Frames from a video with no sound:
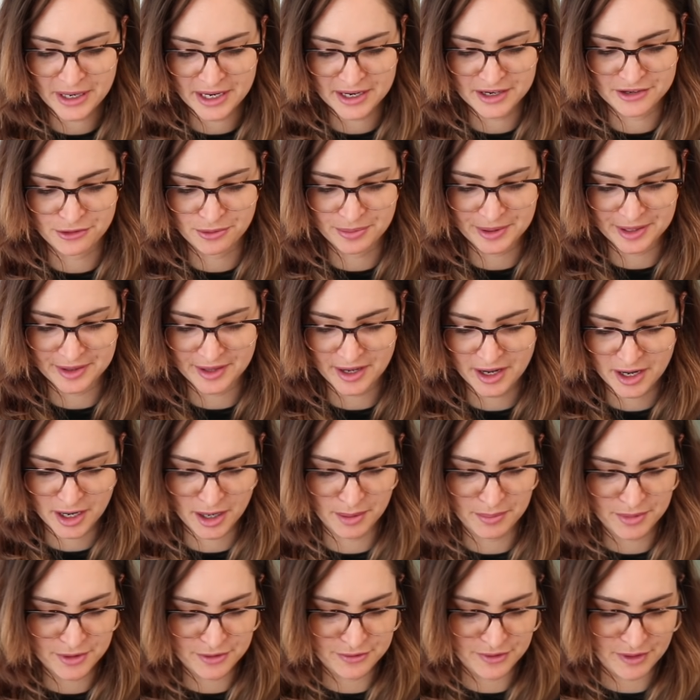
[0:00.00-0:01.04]
page will be the
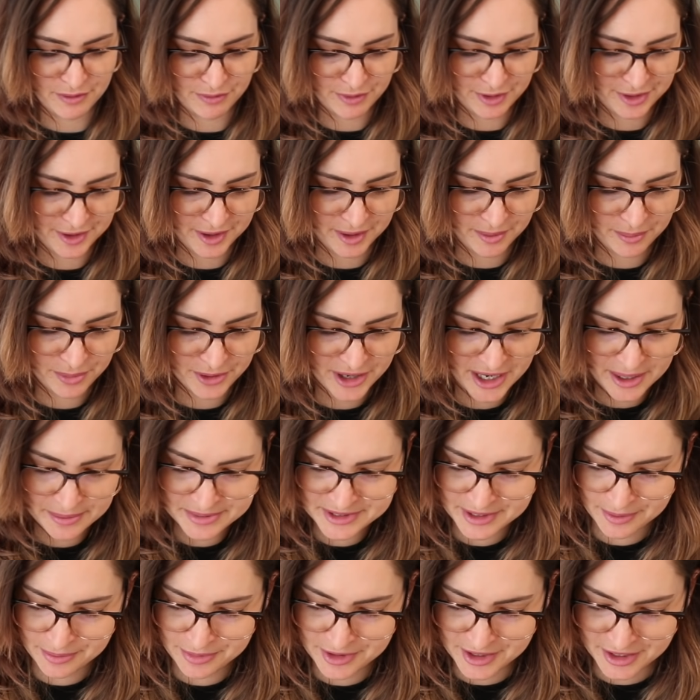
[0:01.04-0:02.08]
hub of everything.
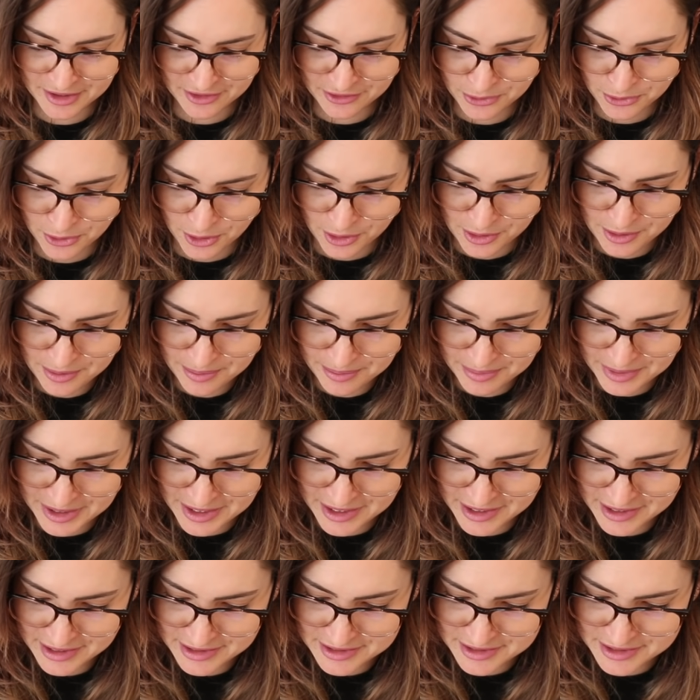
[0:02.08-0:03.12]
Perhaps some things won't be
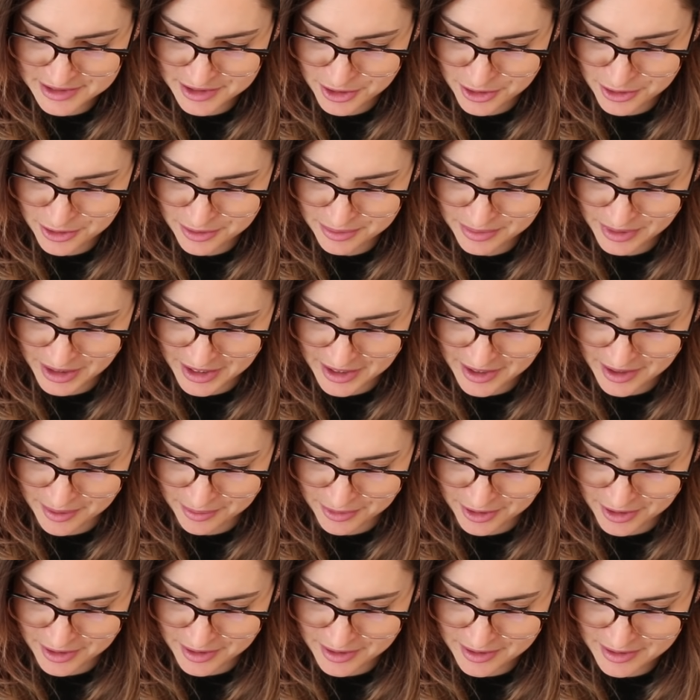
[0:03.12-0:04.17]
connected to home, like
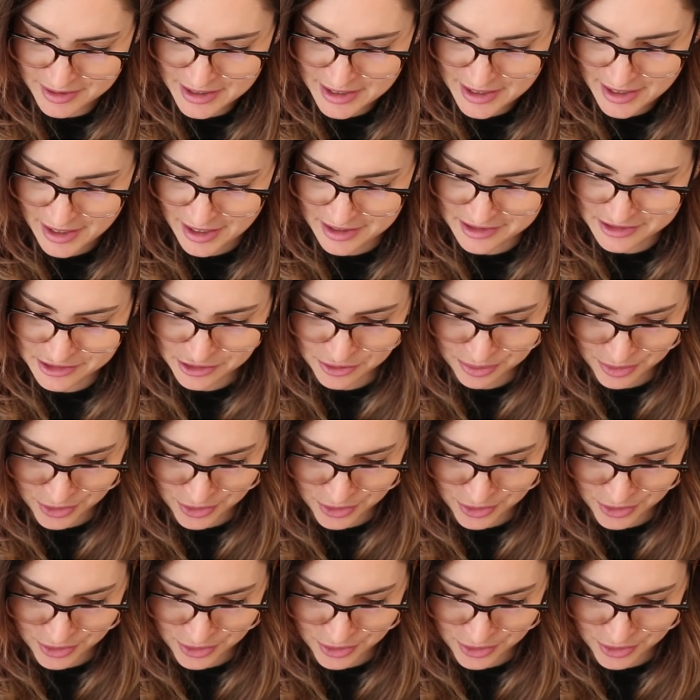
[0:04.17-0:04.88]
I'm going to actually